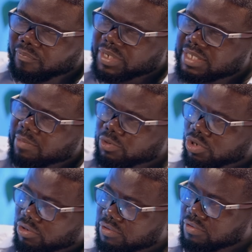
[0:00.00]

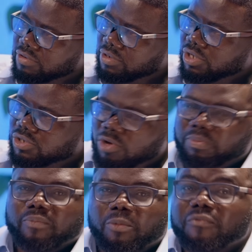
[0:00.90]
perception, it
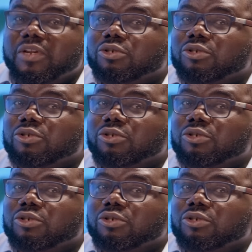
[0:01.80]
stopped them from even